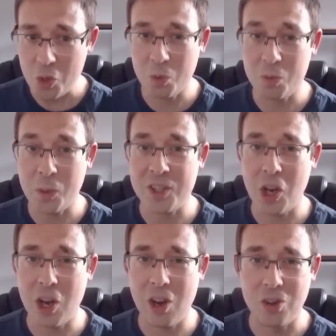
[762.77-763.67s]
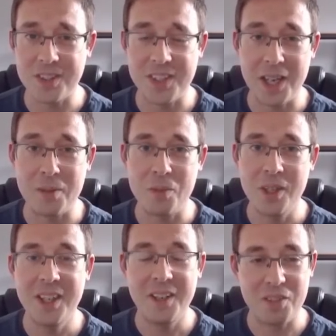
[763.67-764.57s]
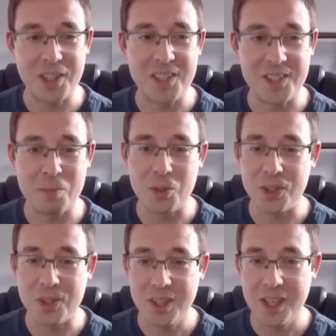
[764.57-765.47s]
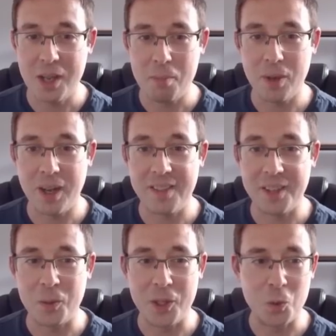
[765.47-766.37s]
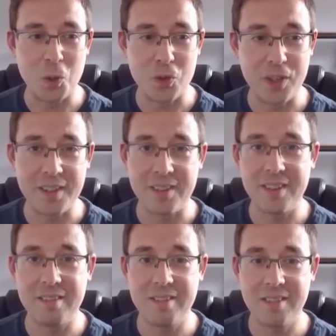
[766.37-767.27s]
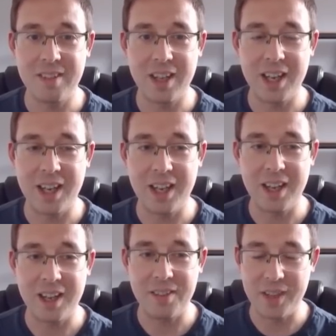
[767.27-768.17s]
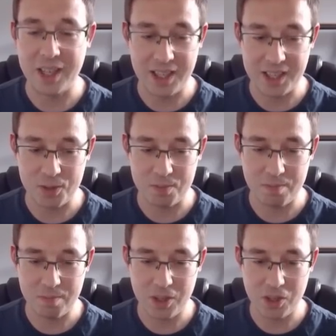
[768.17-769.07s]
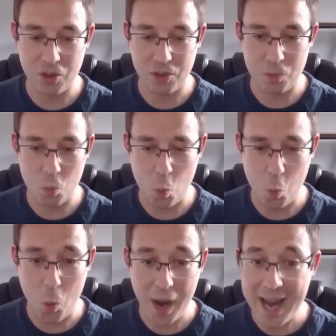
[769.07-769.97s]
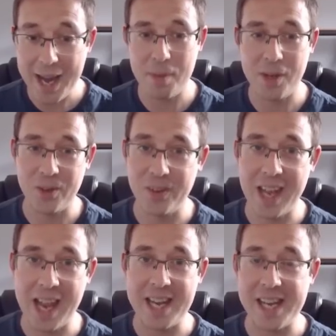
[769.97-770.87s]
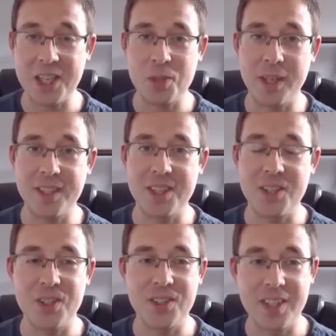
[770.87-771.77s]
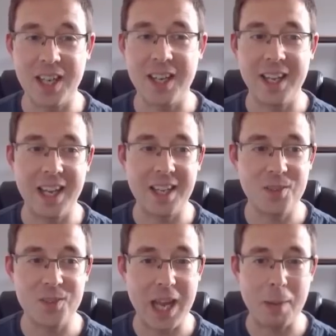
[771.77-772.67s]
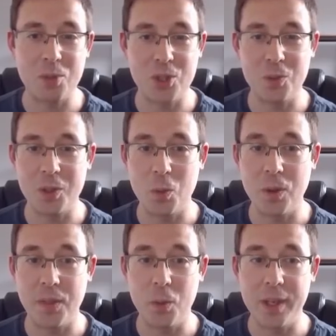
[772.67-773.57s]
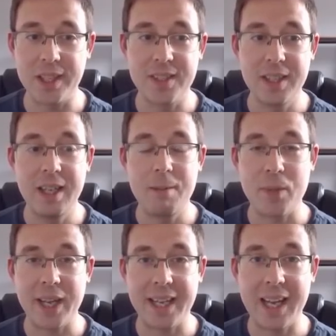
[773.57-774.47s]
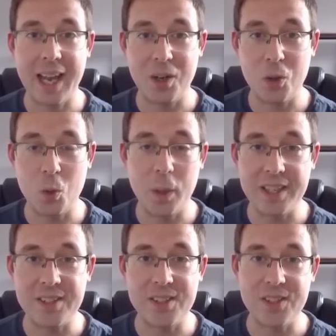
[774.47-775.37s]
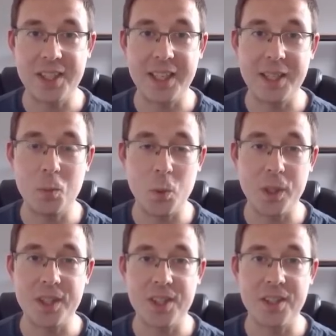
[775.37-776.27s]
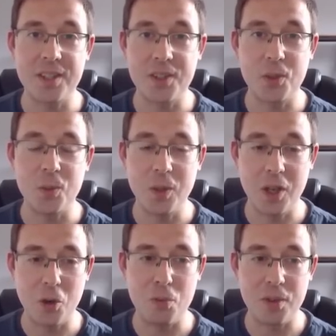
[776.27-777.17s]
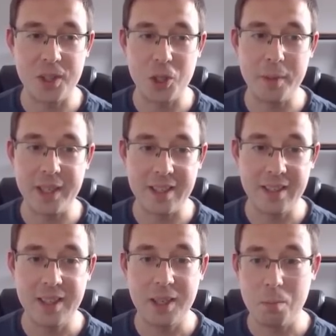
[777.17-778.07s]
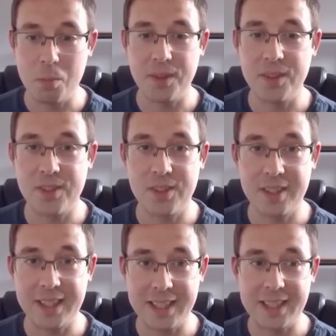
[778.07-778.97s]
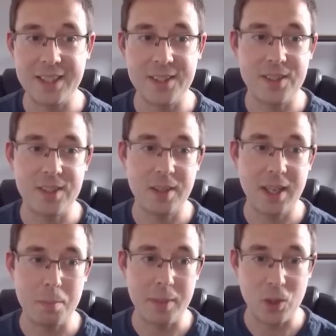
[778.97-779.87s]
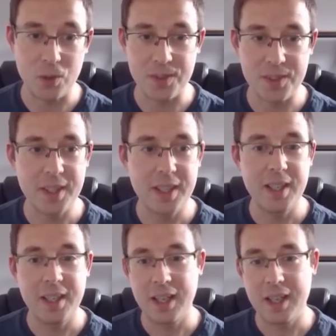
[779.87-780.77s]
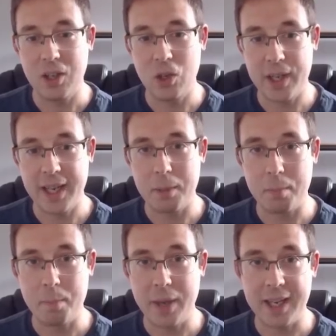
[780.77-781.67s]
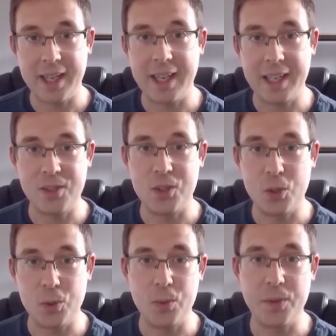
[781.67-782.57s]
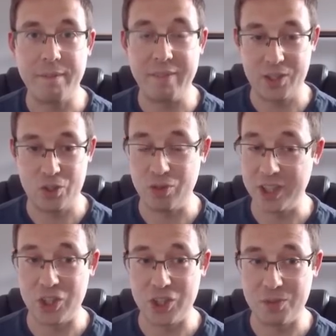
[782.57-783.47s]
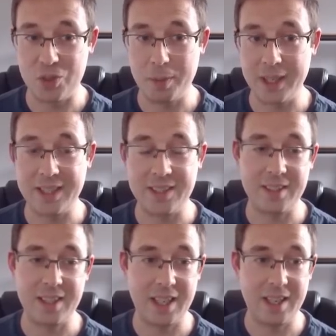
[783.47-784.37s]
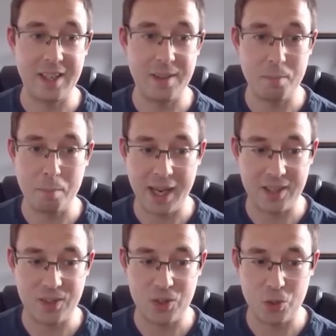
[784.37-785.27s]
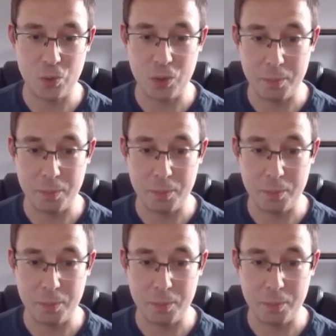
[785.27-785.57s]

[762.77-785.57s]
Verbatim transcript: We waited a long time for these images, but I think we can all agree that that has gone way beyond any expectations that I had. It was absolutely worth the wait. I cannot wait to see what it's going to do over the coming months, years, and beyond, looking back into the vast reaches of space, back to the